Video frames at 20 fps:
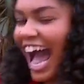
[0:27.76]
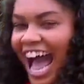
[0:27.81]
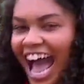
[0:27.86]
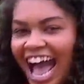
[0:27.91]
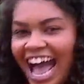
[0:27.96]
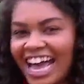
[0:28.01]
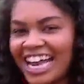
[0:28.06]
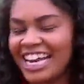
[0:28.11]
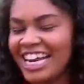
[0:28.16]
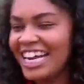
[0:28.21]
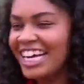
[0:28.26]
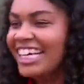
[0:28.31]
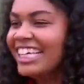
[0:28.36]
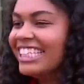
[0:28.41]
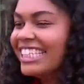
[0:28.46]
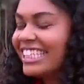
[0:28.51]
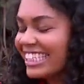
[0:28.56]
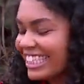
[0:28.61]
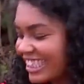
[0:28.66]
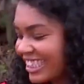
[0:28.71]
hot
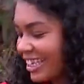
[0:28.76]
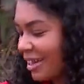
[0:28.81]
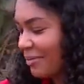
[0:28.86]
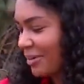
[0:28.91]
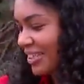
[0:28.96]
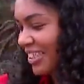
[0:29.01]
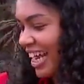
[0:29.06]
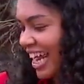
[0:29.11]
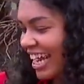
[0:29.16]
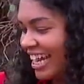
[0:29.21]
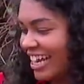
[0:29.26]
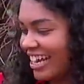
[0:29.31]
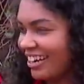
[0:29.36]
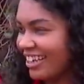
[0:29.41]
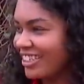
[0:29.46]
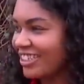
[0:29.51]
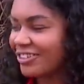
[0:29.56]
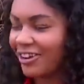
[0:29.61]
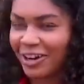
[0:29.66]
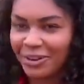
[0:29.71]
summer day
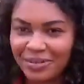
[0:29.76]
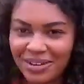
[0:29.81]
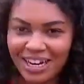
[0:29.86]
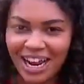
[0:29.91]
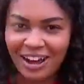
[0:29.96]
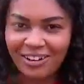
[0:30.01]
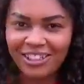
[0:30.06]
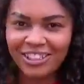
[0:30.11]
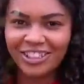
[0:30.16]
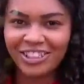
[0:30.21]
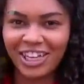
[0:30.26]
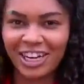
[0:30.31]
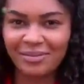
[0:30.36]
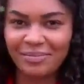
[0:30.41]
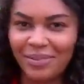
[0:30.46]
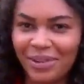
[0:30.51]
here. And joining me now is Shay